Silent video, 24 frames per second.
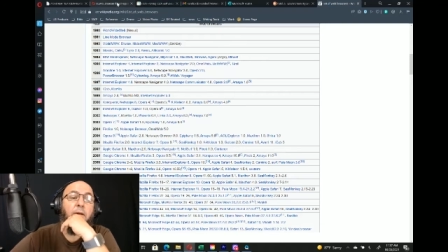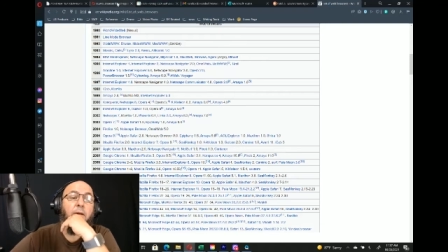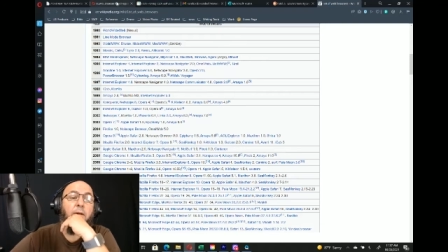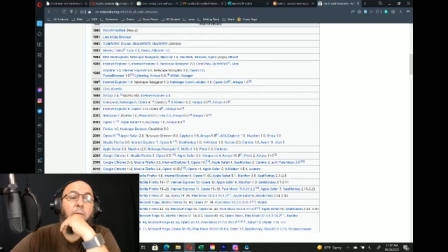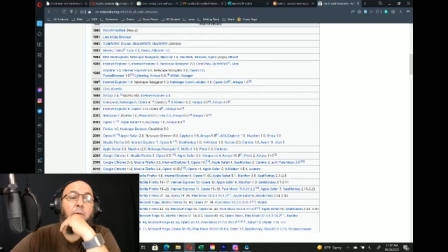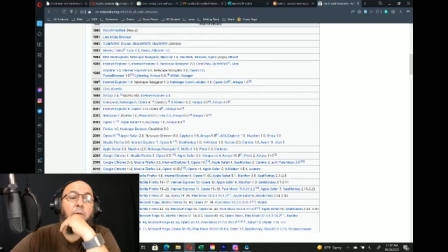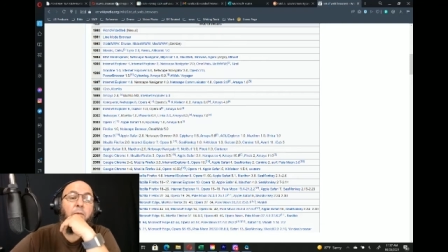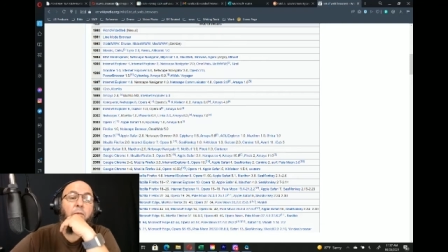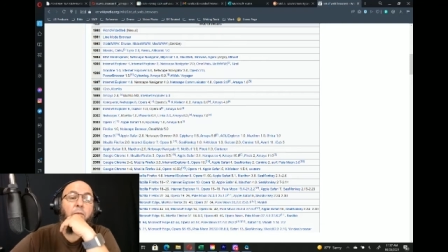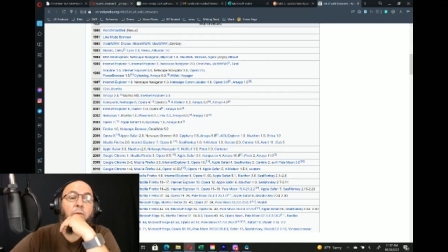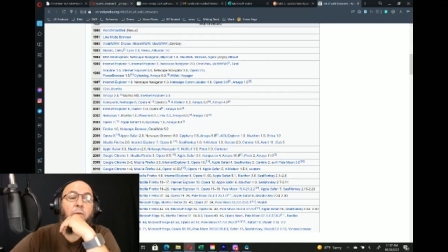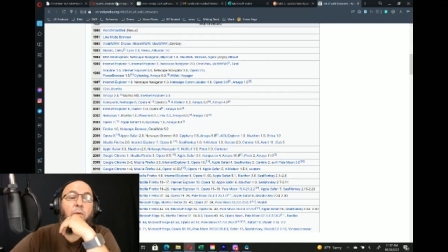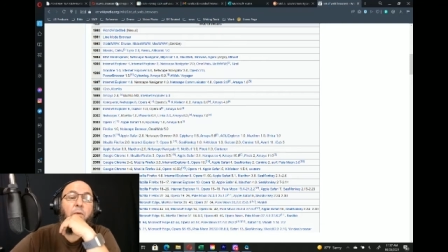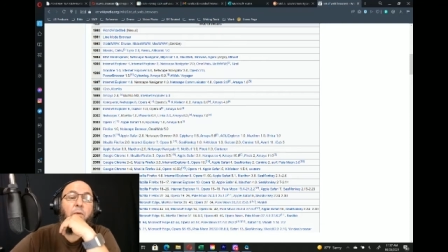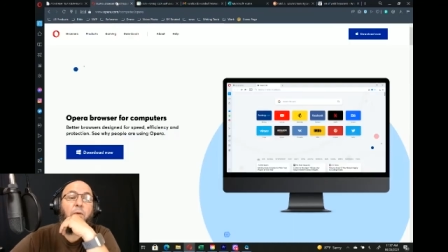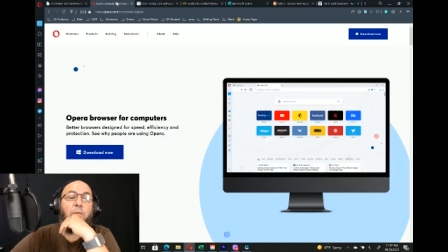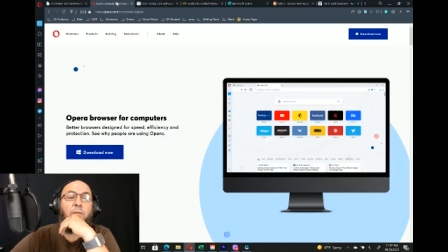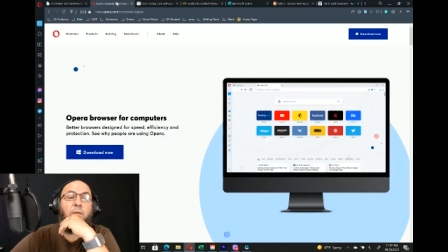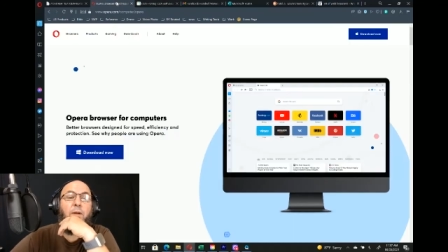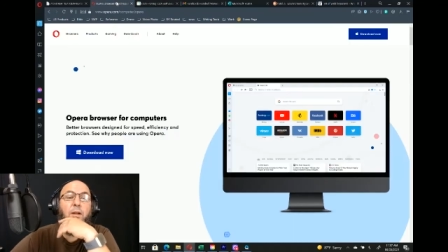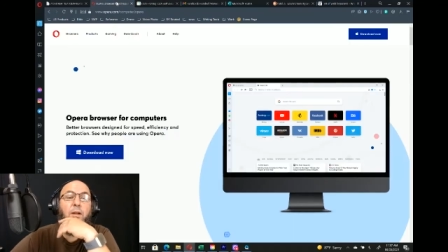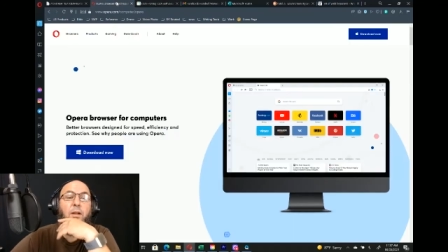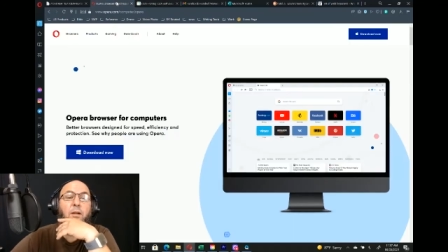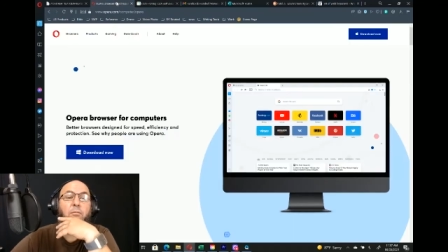If you have
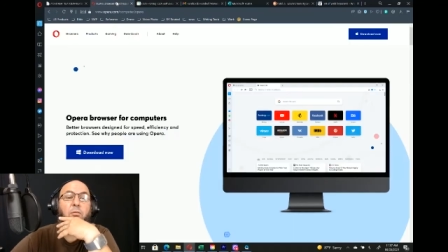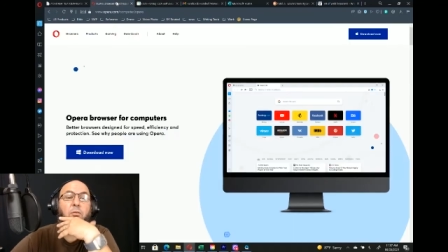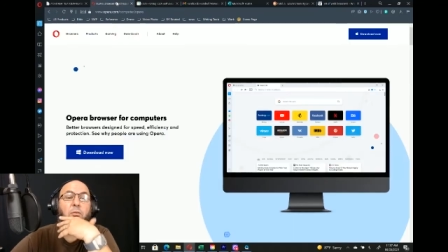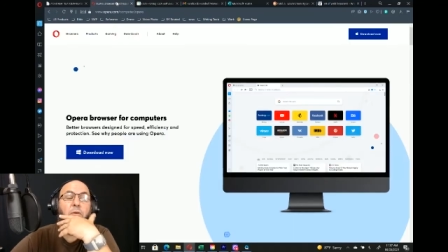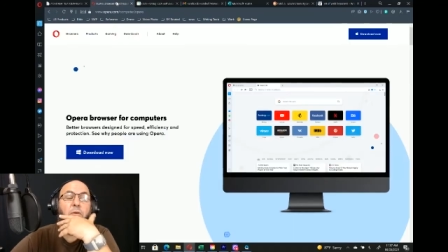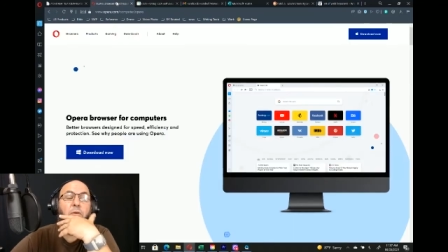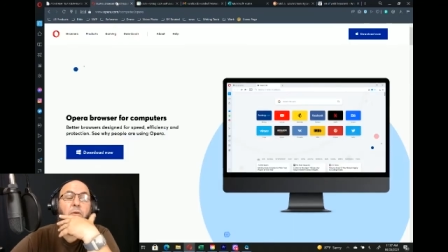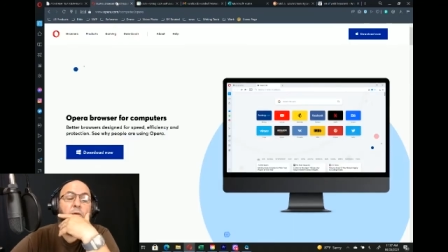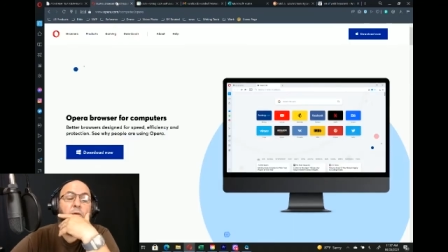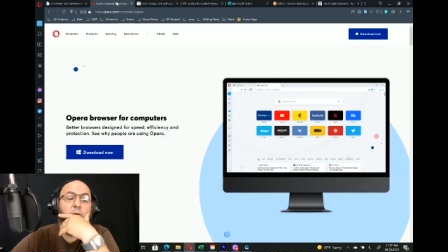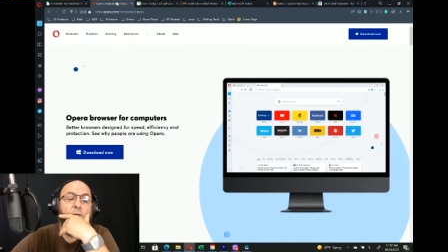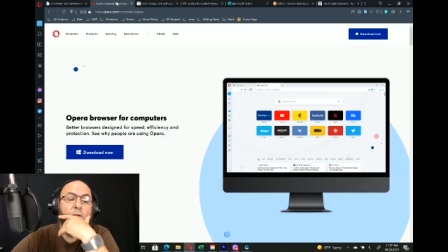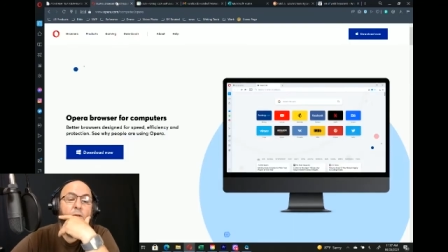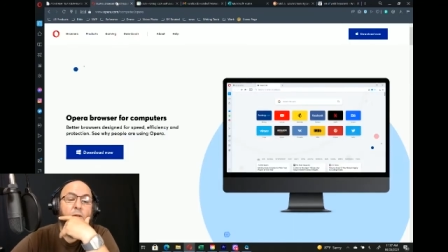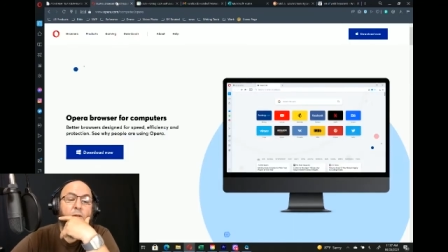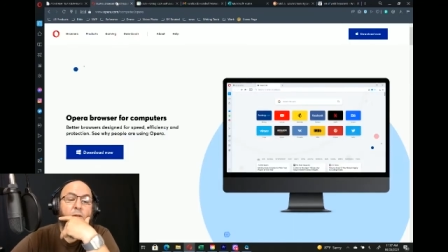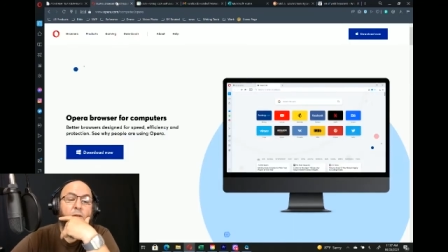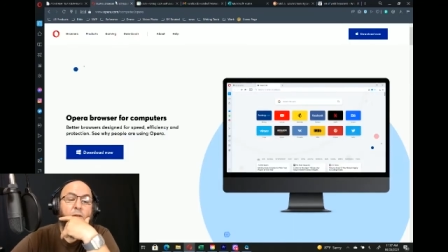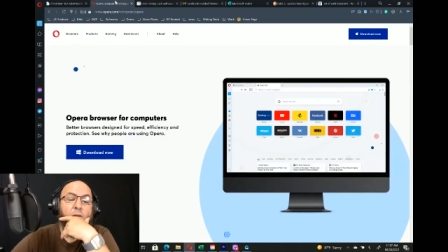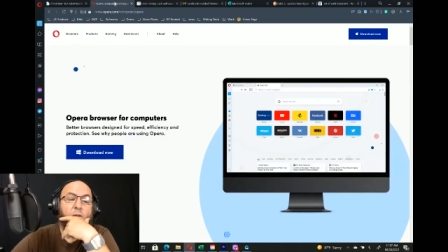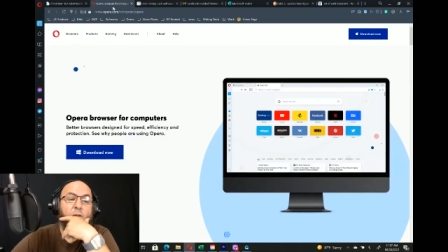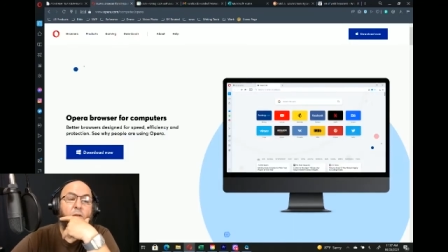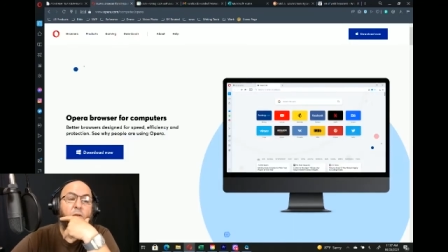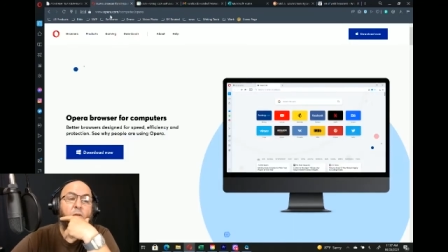never
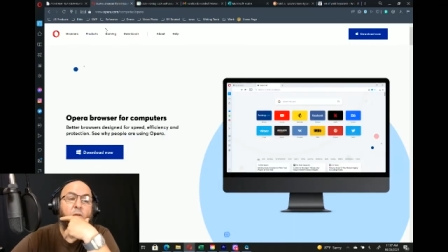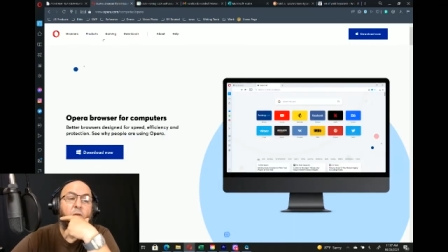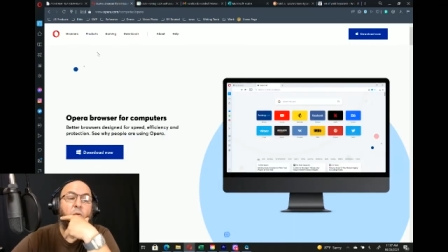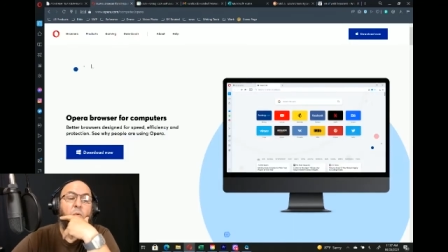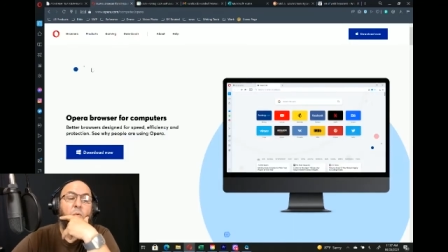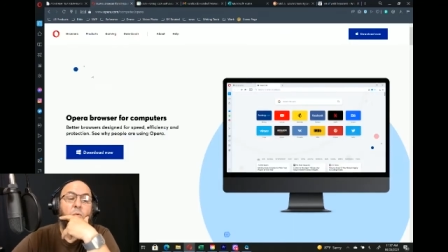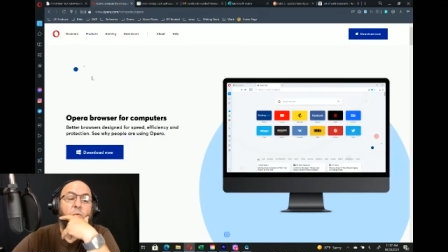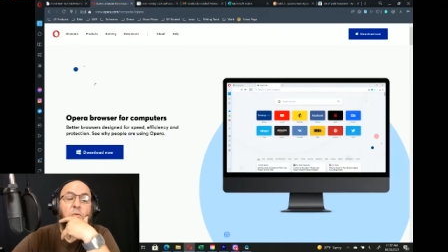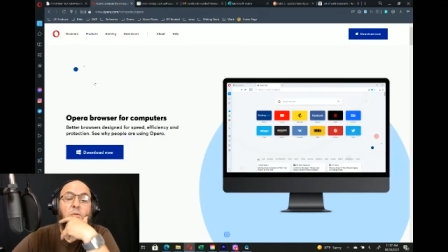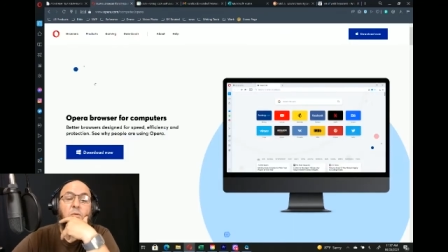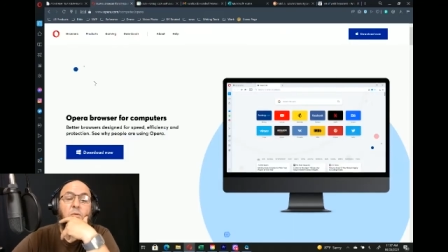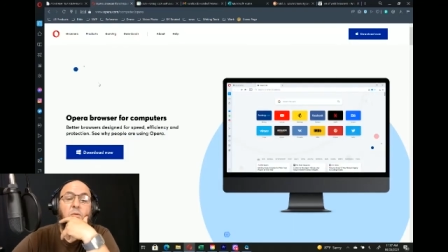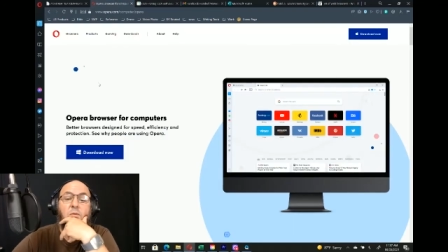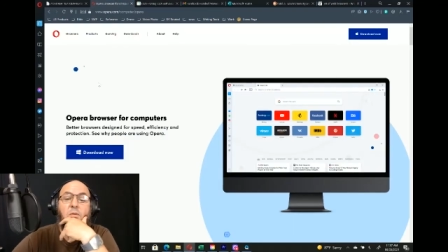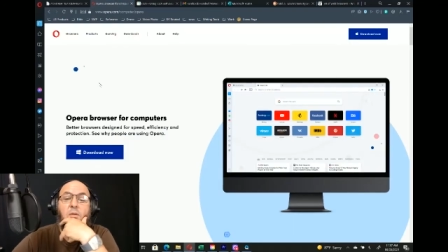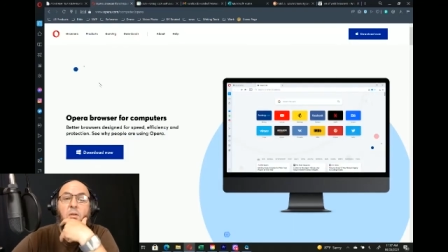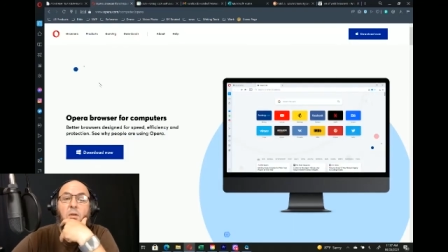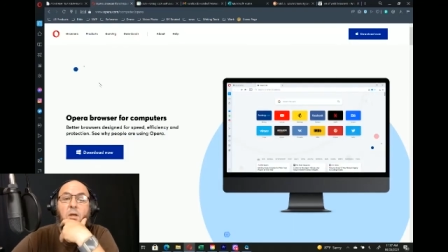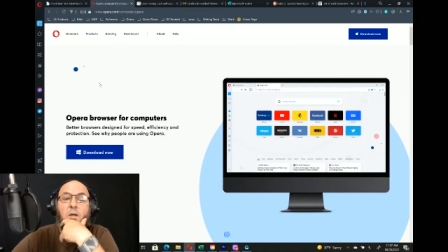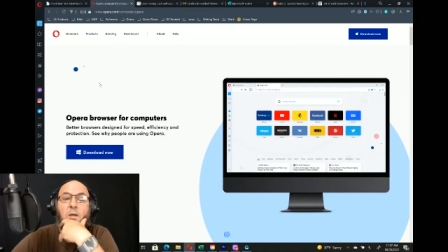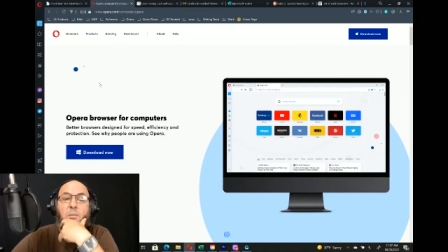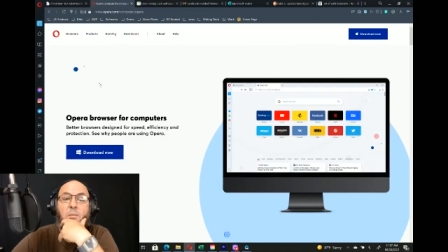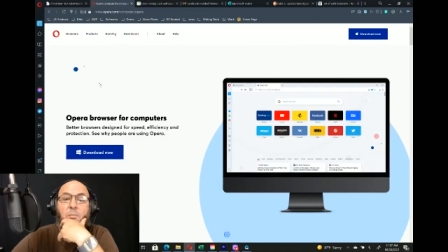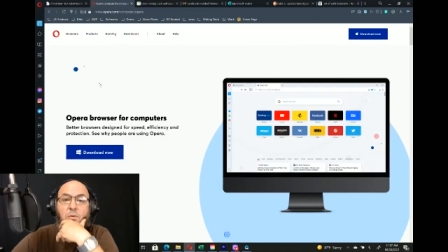used the
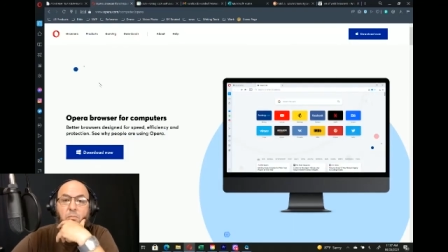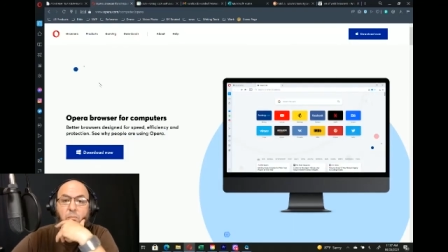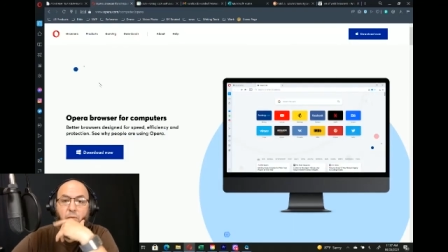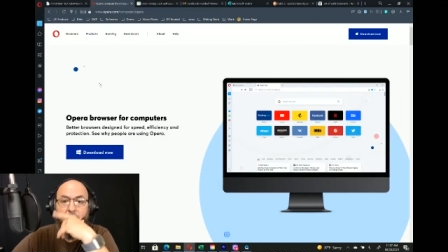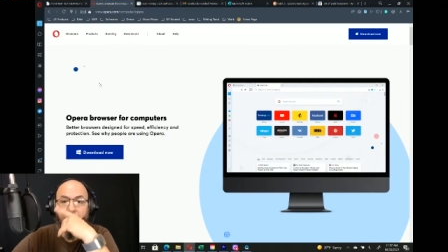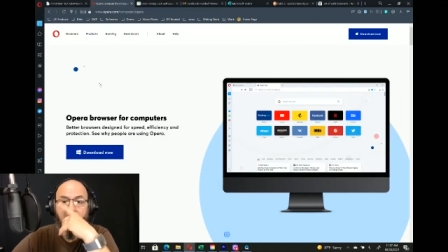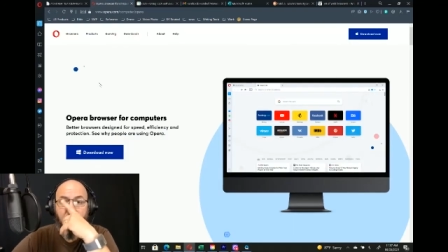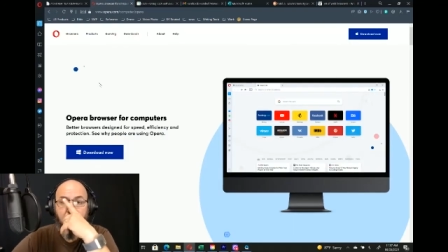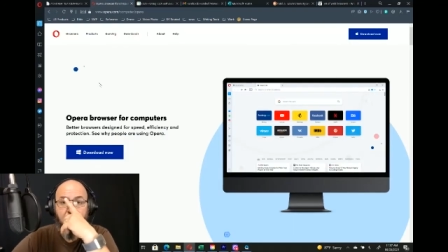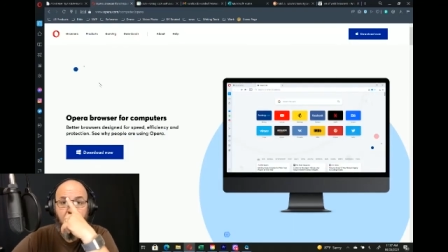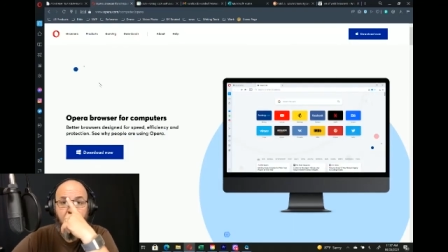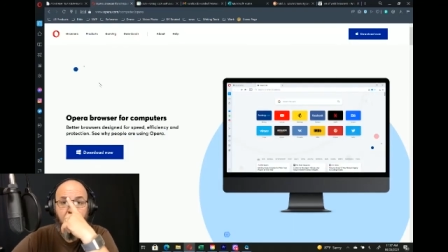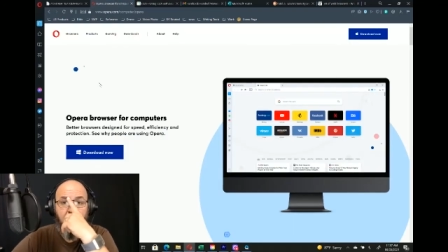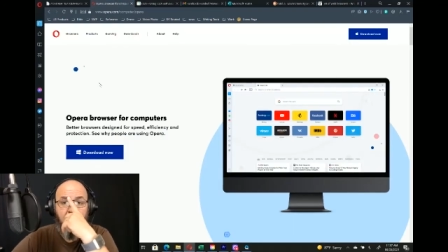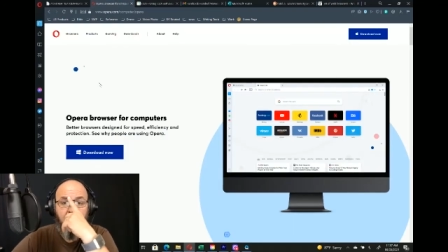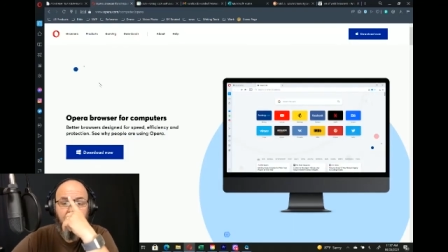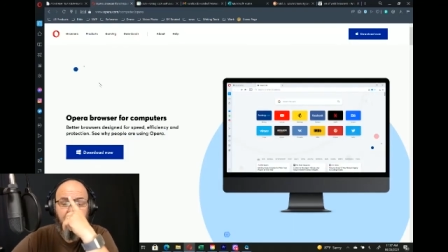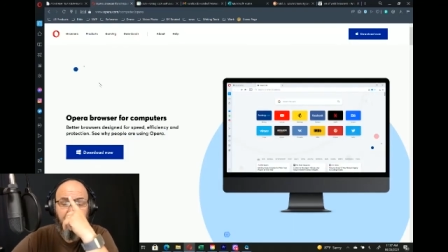Opera browser,